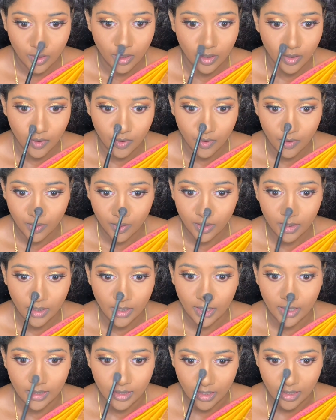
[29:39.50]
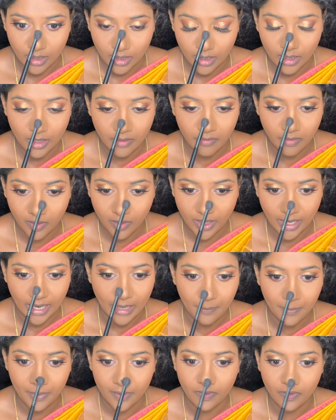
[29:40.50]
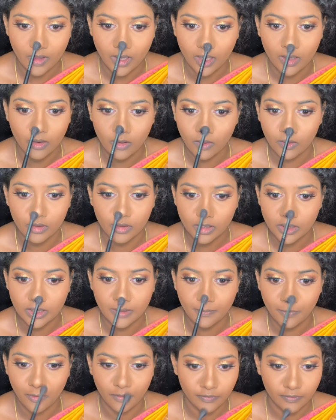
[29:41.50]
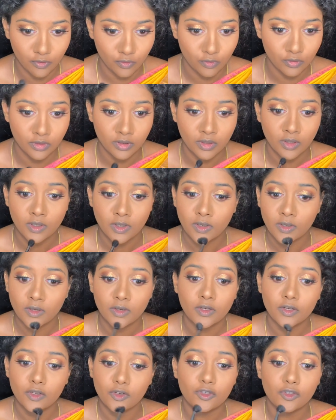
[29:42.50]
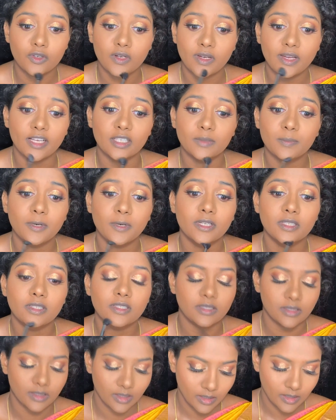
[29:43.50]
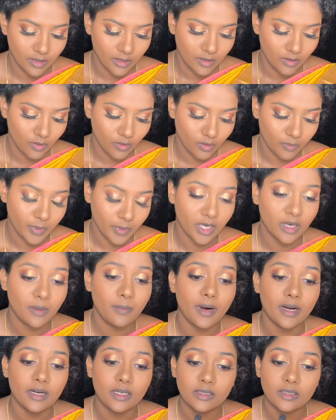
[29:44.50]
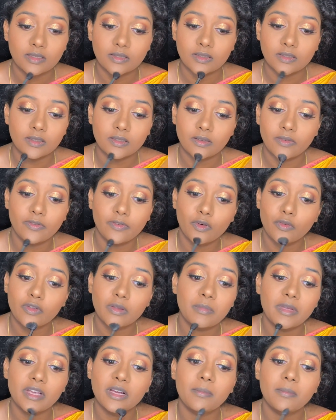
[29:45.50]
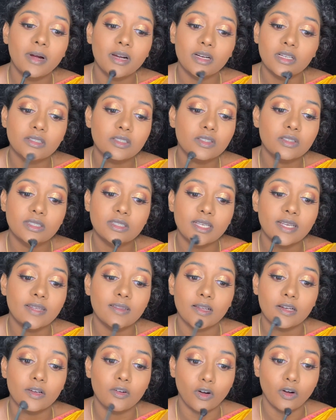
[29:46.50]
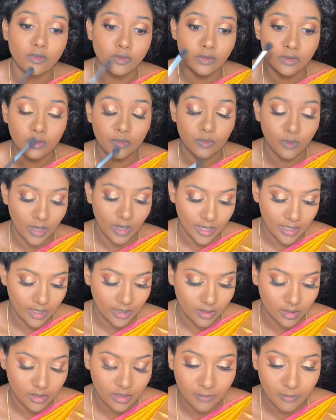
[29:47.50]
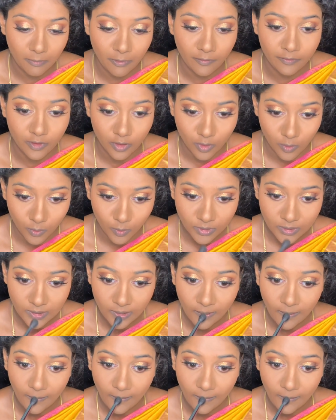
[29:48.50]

here and then leave a gap, and then on the tip of the nose. Usually experts or makeup artists, few of the makeup artists say that not to highlight the tip of the nose,